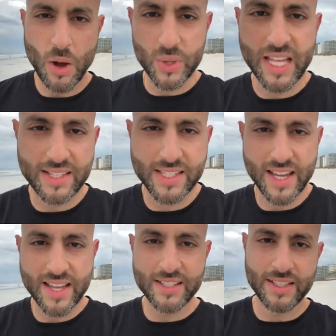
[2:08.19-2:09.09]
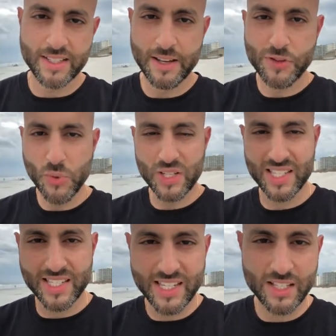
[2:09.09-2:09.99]
Now, with that said, if you
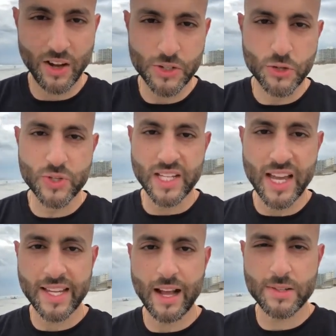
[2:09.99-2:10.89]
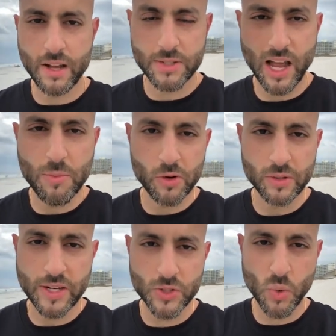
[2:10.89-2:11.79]
insist on using a countdown
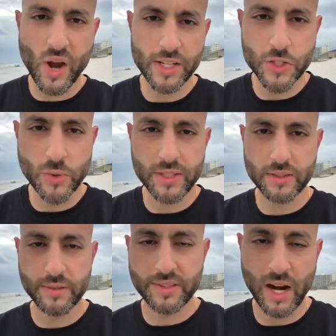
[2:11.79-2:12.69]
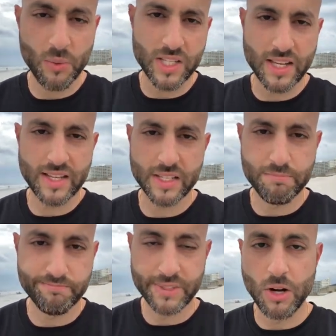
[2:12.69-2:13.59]
timer, here's a way to do it that I would say is
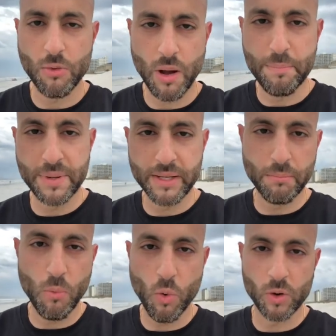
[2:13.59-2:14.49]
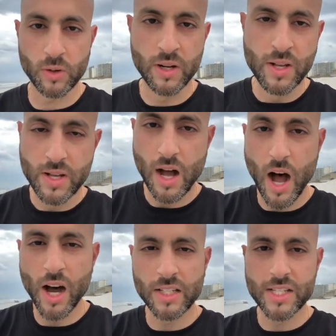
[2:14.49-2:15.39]
a bit more
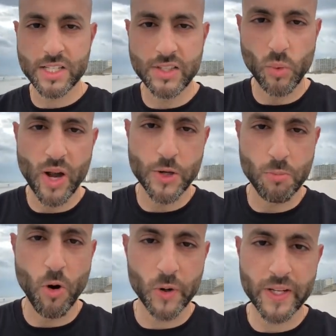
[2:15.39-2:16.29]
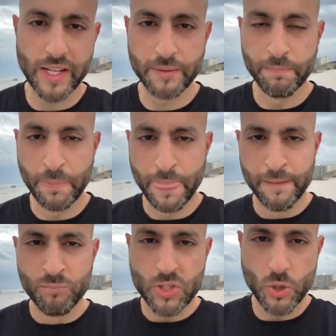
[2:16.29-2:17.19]
honest in the way you're marketing.
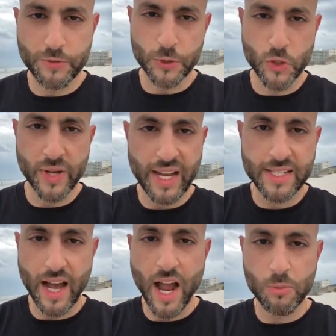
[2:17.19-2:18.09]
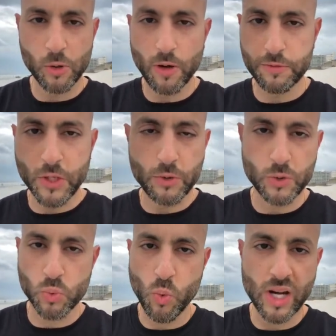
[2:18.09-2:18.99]
So if you're doing a timer of,
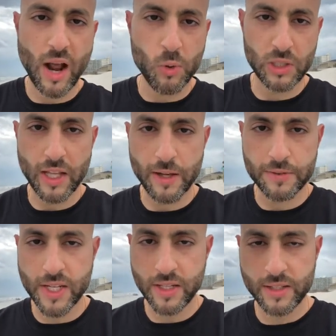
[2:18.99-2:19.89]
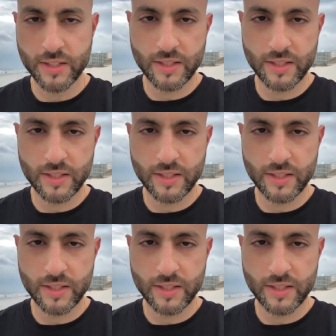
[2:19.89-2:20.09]
there's 1 hour left,